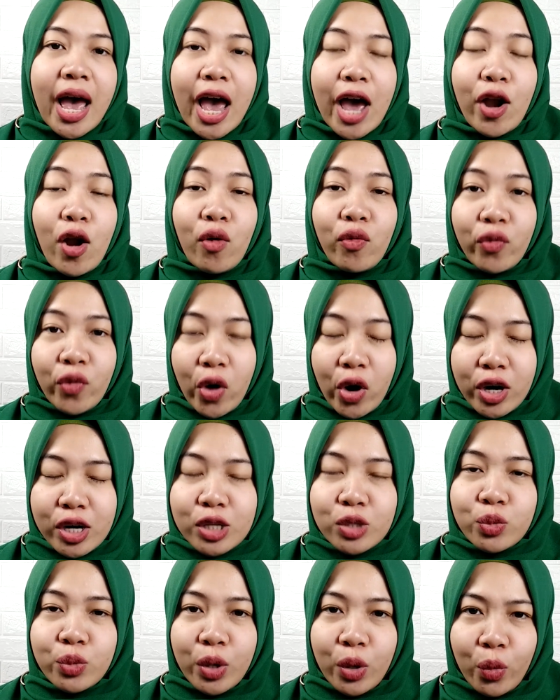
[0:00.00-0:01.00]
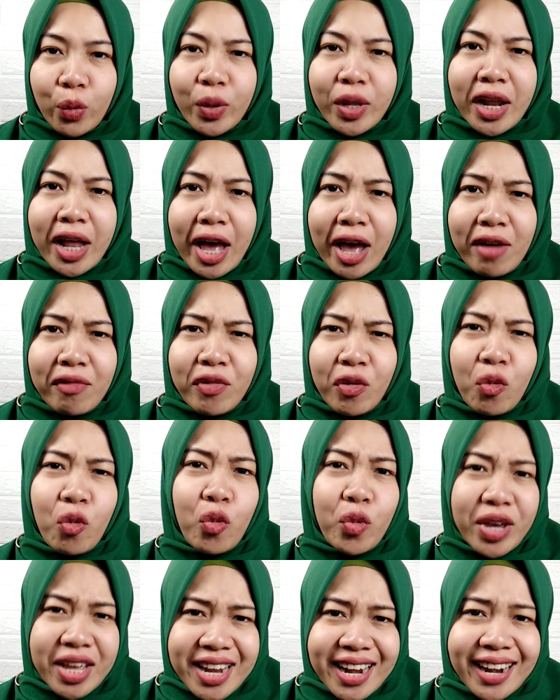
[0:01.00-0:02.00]
and of course we will have a
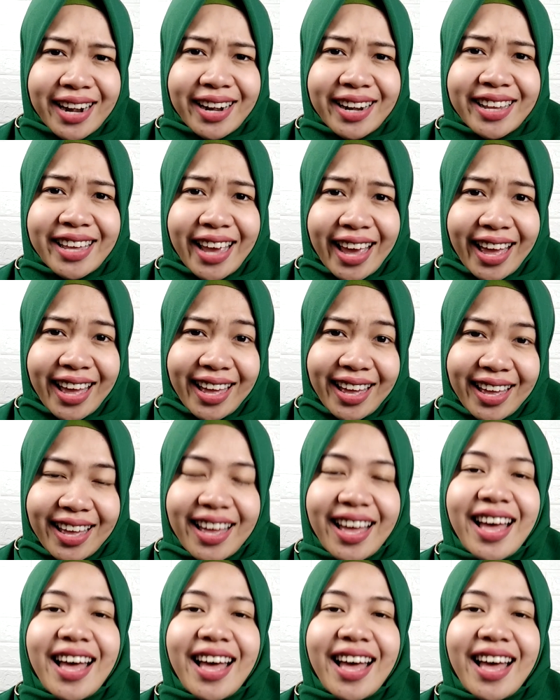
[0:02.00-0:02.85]
winner, yeah.